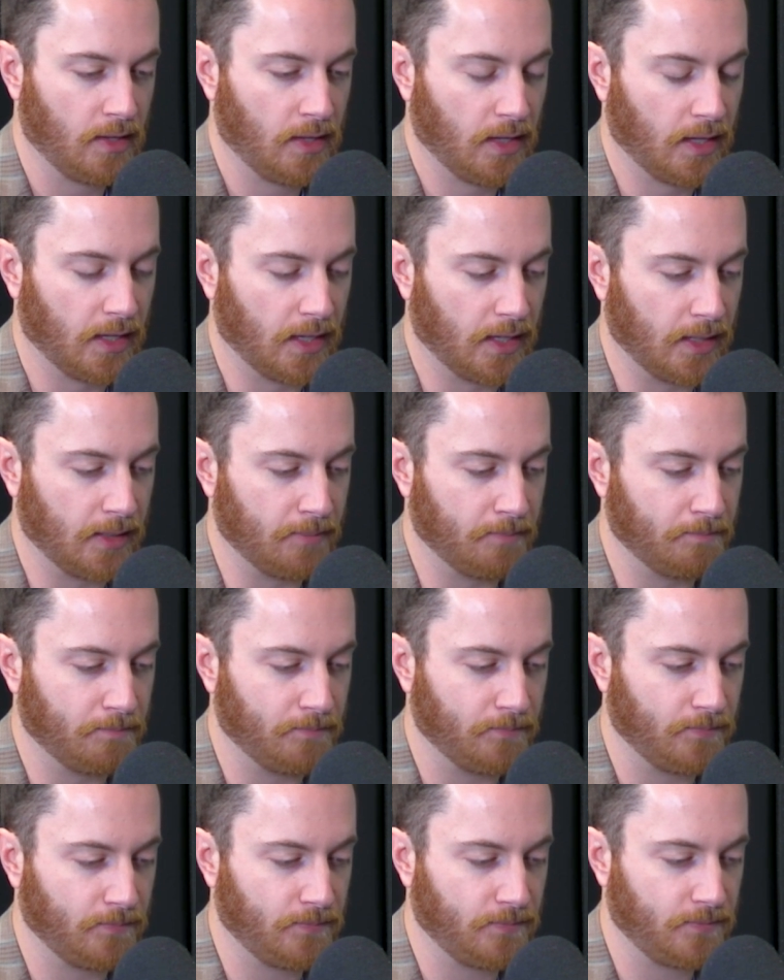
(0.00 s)
Um,
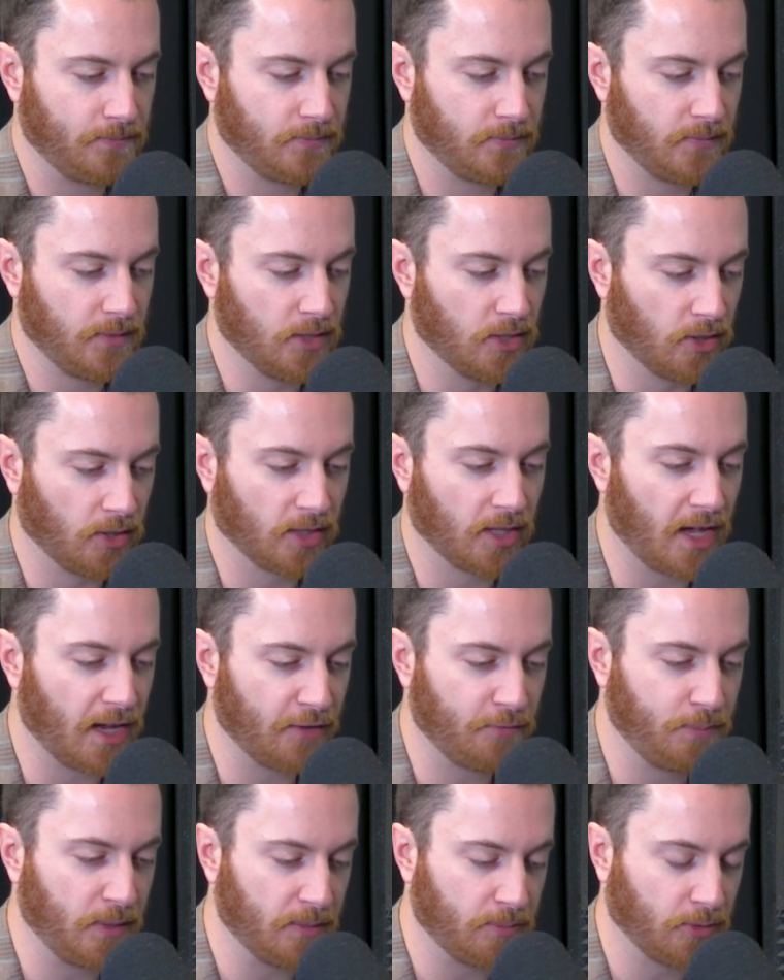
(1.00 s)
a lot
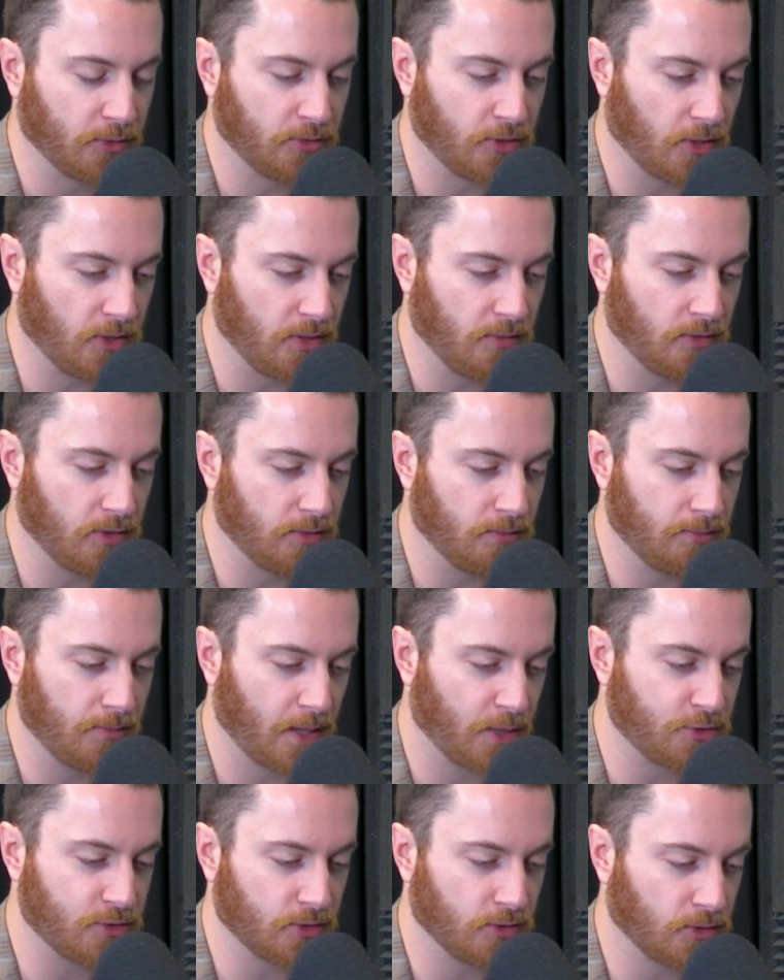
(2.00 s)
of people don't even
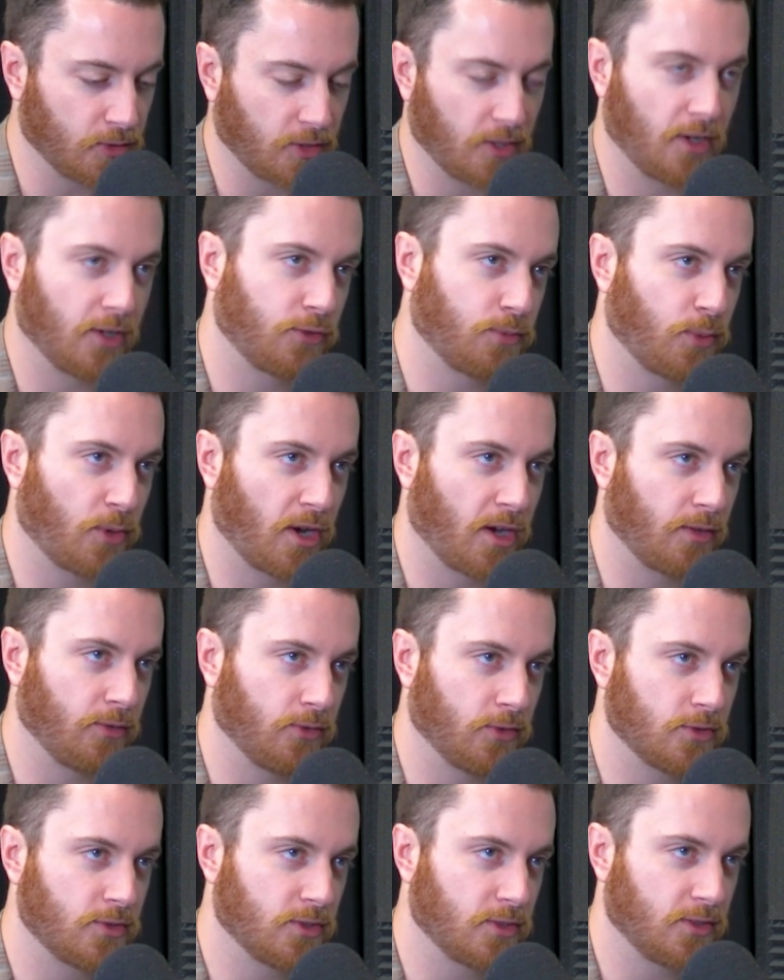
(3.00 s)
measure their cost per
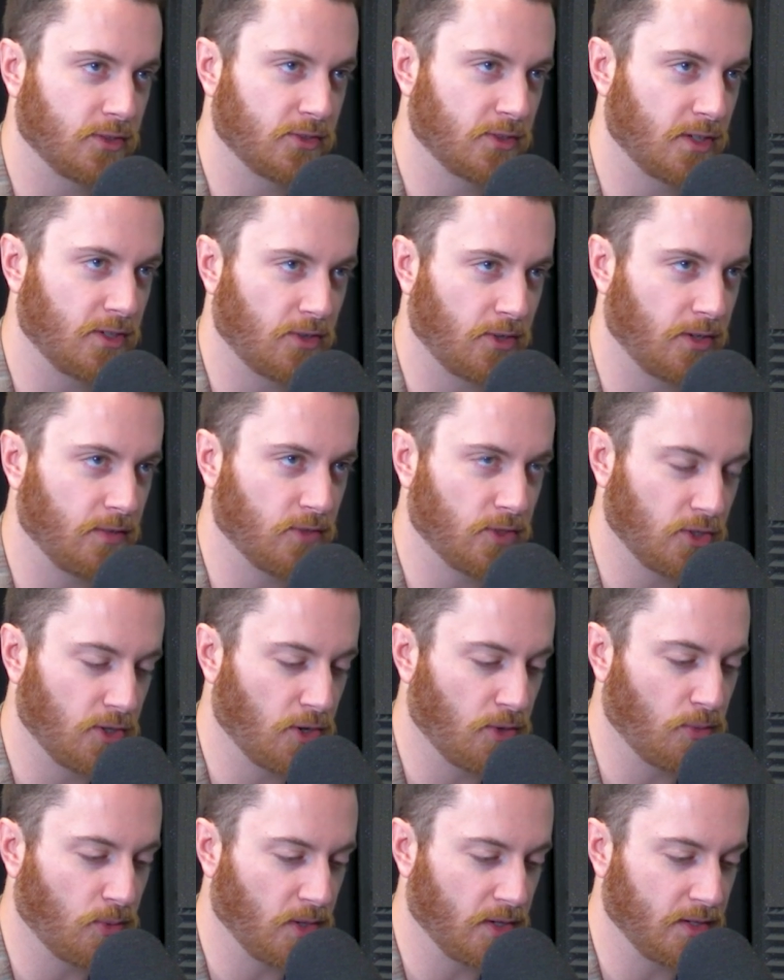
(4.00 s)
acquisition because they don't even
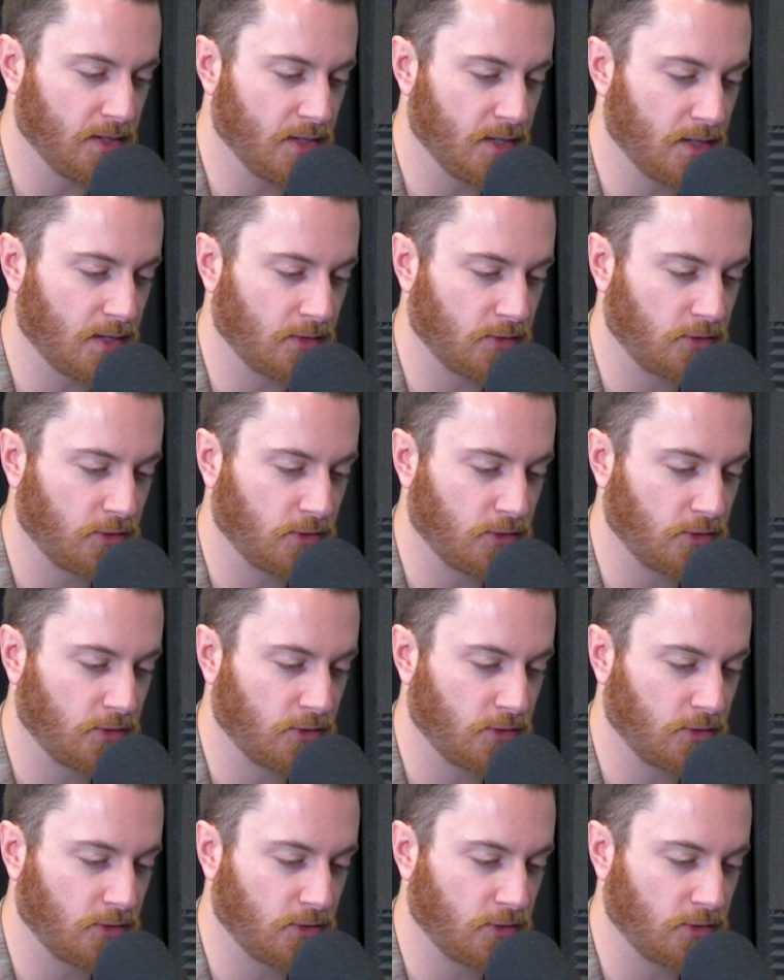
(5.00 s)
know what it is.